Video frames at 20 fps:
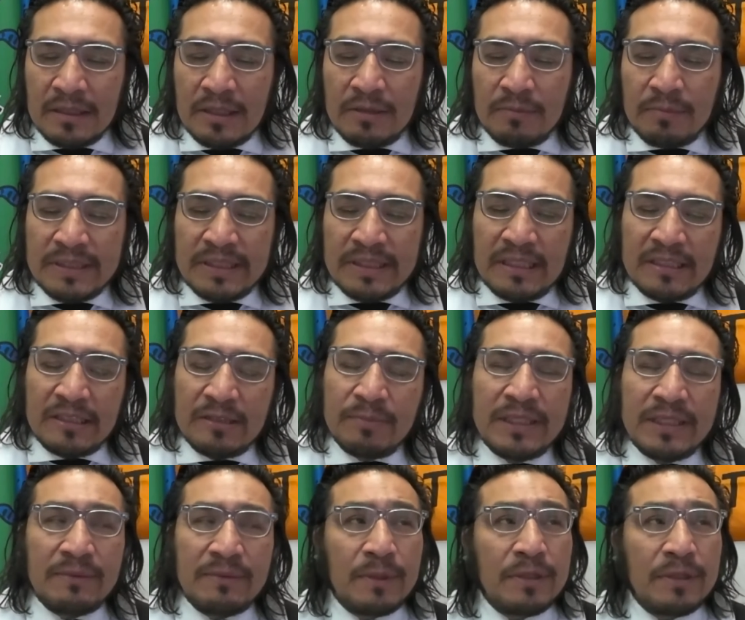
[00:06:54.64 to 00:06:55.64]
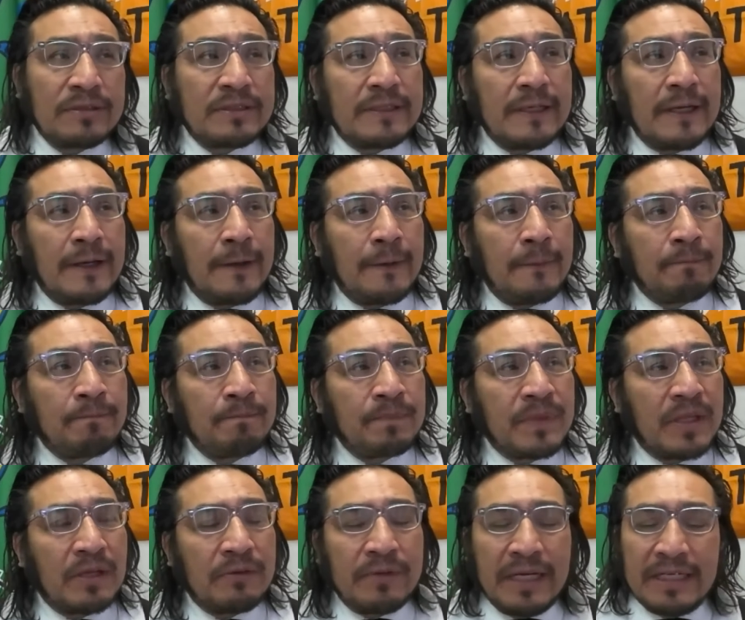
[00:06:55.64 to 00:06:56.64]
But a little bit about the
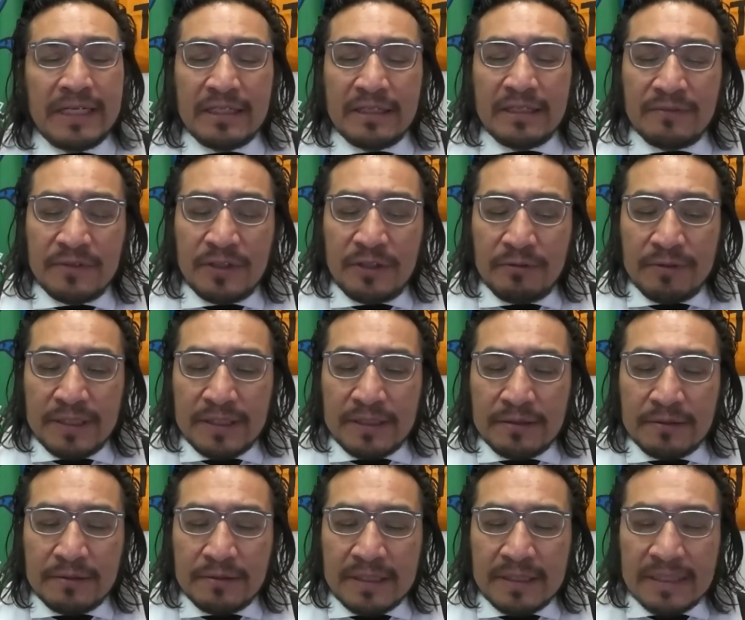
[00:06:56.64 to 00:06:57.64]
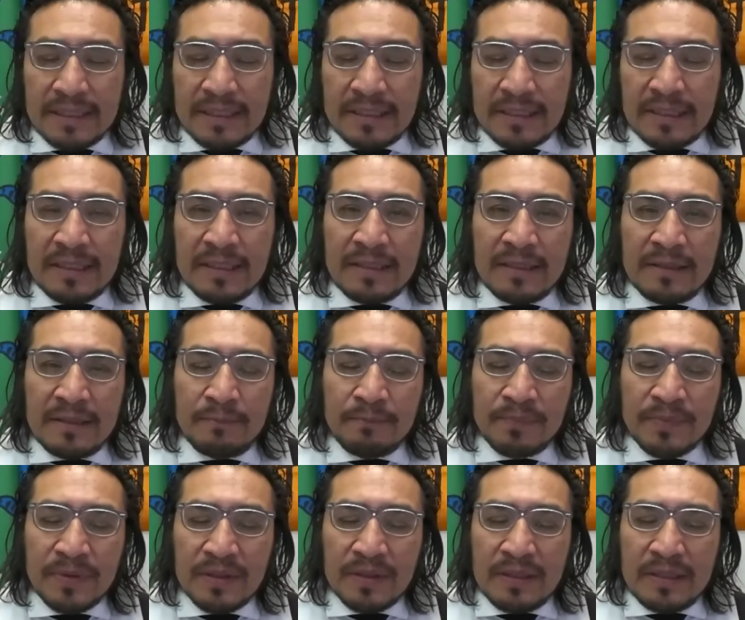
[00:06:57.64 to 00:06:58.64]
riding of Kiwetinoong.
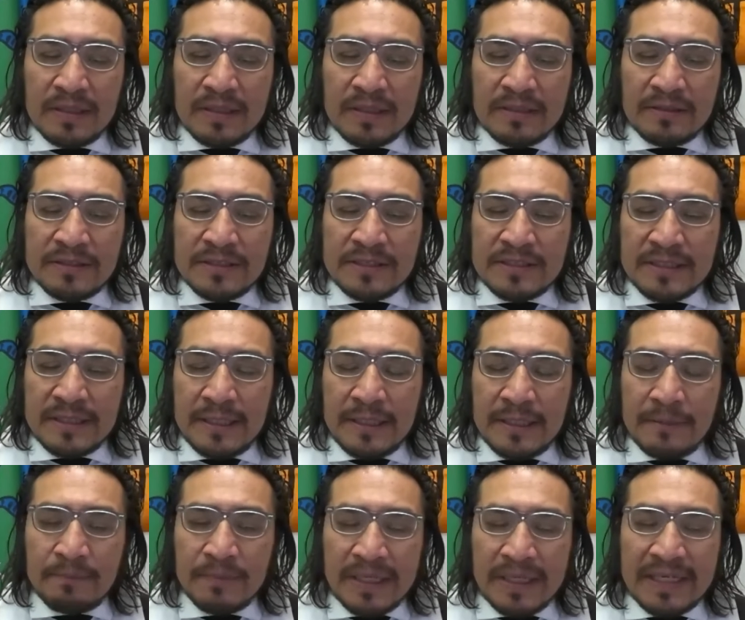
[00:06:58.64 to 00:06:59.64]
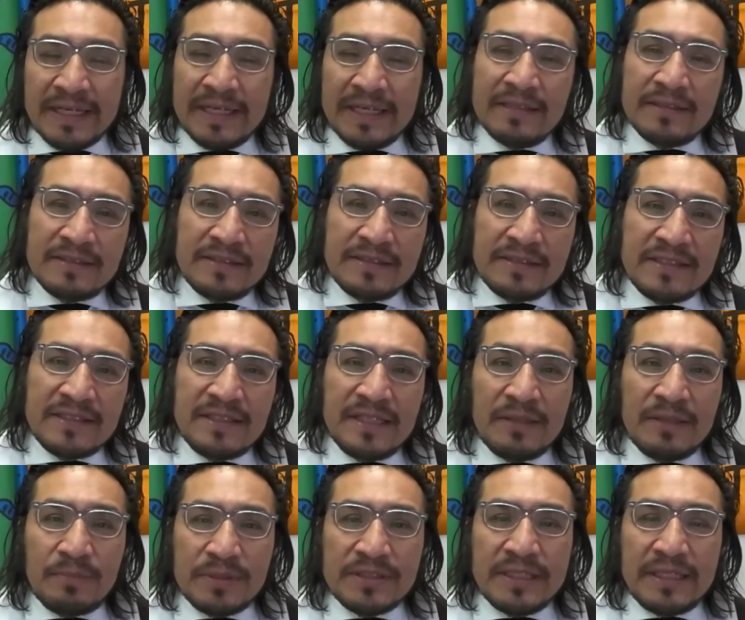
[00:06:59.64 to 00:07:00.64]
There's again
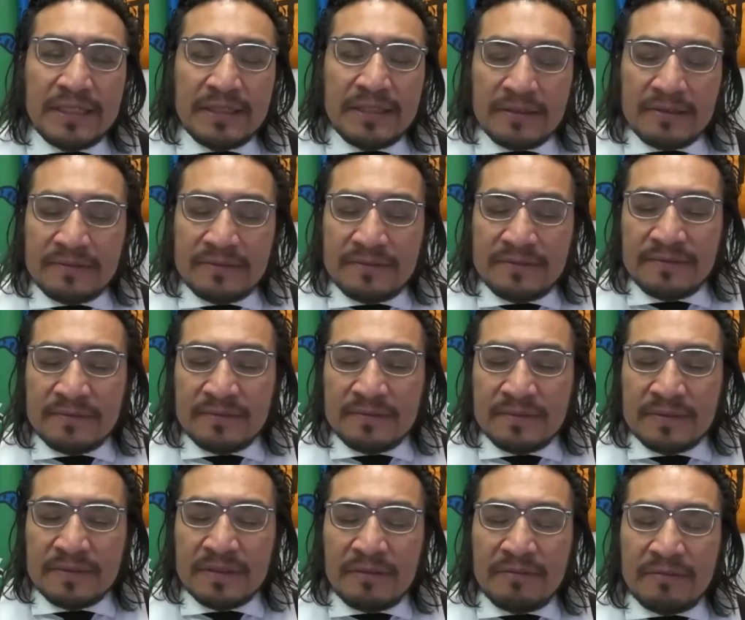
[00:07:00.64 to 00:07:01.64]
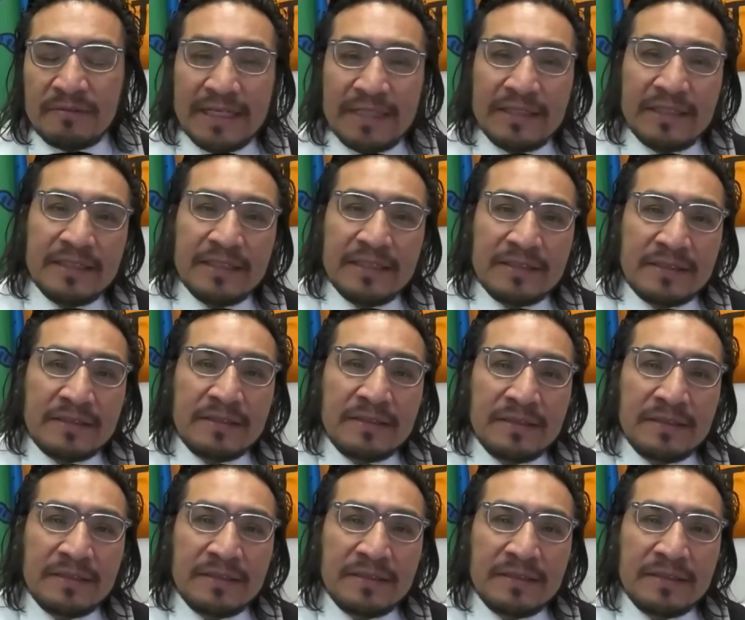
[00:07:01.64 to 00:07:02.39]
68% of the riding is